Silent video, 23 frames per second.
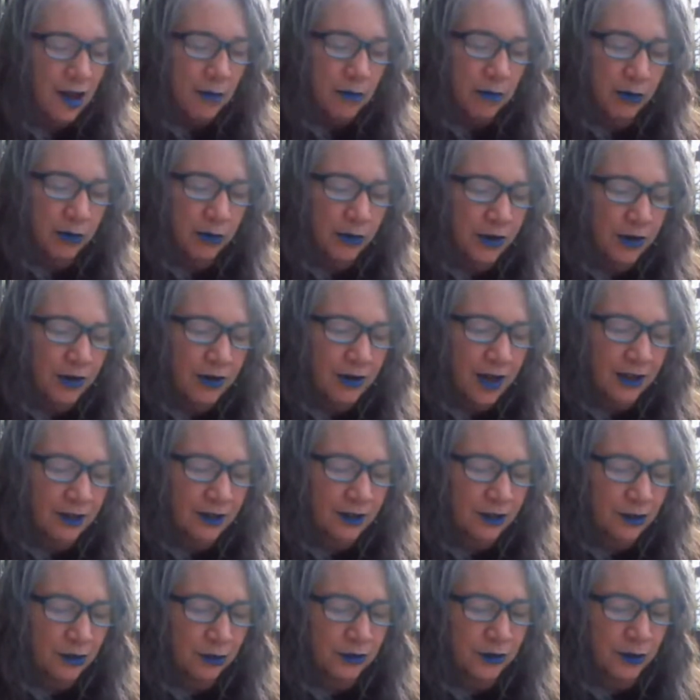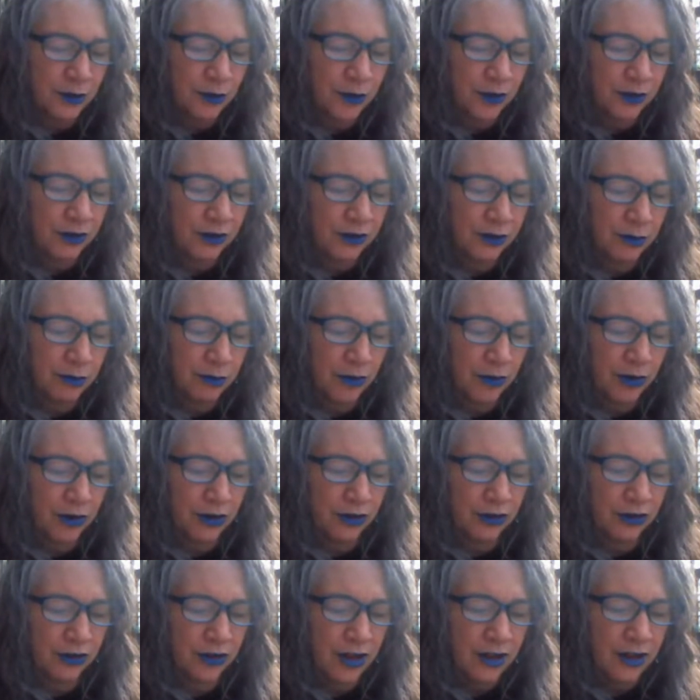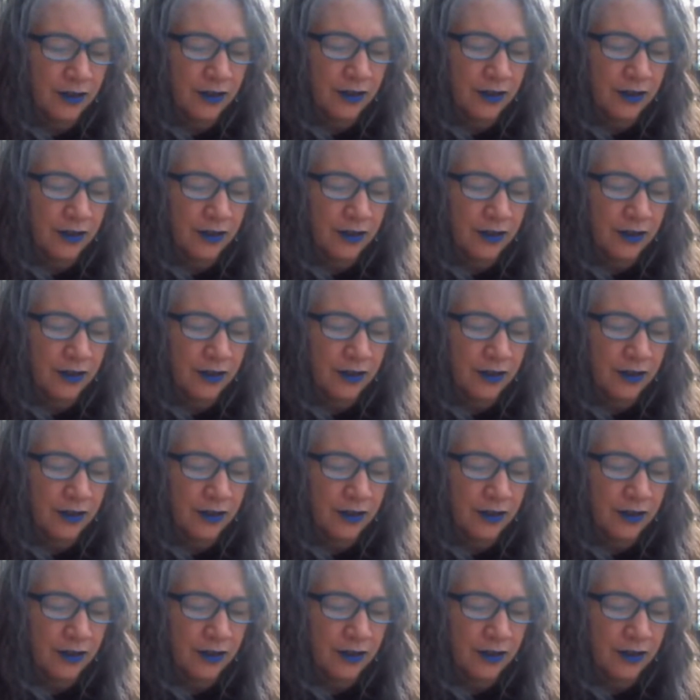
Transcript: But we are not the only ones submerged.